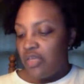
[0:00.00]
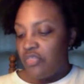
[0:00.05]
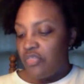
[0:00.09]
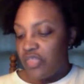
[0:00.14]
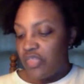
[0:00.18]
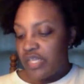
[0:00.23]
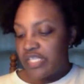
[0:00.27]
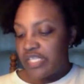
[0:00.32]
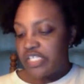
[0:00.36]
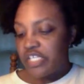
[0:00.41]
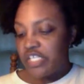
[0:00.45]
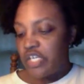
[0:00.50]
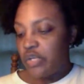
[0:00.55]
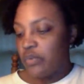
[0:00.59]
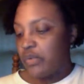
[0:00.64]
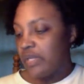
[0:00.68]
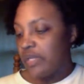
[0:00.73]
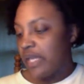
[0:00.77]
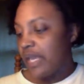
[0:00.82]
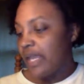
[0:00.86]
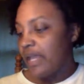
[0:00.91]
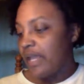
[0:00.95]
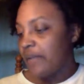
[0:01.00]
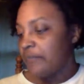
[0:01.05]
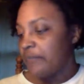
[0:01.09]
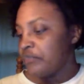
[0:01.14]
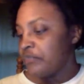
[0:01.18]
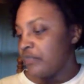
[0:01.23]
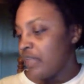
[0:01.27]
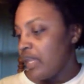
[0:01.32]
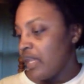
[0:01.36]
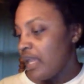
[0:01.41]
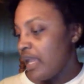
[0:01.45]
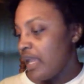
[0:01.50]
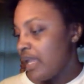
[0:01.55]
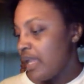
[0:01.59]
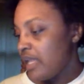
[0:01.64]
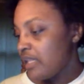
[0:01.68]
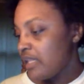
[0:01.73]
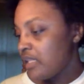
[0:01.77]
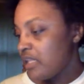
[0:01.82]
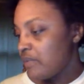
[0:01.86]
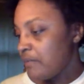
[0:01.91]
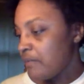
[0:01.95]
this Q&A.
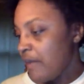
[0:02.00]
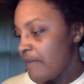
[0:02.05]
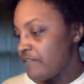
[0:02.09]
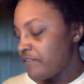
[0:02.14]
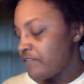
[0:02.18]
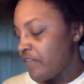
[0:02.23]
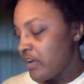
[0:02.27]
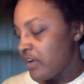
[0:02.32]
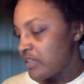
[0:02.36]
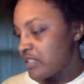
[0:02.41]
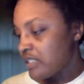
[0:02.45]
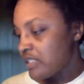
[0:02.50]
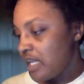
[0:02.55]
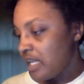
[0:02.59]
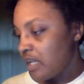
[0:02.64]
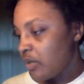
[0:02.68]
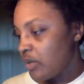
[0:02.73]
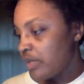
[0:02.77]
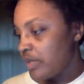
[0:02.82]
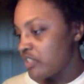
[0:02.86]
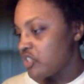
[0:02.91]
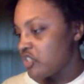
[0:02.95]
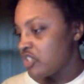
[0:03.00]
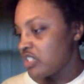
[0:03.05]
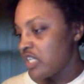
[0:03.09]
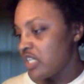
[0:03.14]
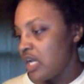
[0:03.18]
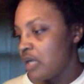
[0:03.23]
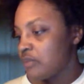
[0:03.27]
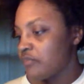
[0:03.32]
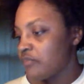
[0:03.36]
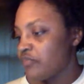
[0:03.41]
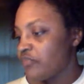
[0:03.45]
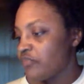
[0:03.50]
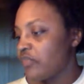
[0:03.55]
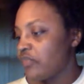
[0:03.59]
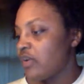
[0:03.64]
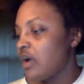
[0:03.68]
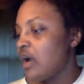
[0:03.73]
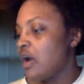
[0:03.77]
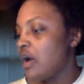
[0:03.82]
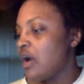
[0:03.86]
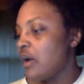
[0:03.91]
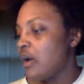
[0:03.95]
And my first set of questions comes
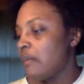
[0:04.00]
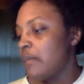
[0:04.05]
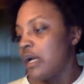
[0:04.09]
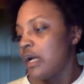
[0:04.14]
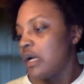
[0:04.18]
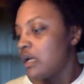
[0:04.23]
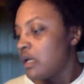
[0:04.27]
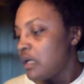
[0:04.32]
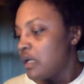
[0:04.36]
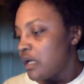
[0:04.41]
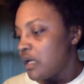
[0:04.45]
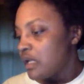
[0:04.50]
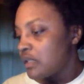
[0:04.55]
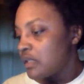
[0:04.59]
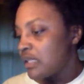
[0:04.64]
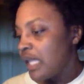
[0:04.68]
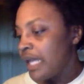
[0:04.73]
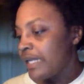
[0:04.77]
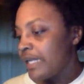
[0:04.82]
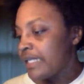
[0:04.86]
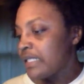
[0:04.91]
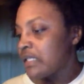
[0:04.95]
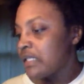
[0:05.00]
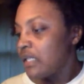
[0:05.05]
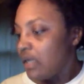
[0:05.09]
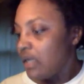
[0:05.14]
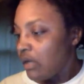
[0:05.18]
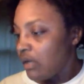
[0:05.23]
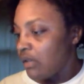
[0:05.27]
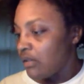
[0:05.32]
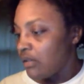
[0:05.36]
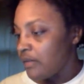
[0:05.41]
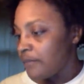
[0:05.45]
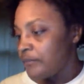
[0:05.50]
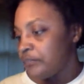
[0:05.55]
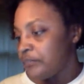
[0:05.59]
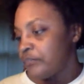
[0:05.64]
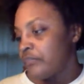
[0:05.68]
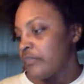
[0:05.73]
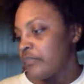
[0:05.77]
from Lonnie Lowell.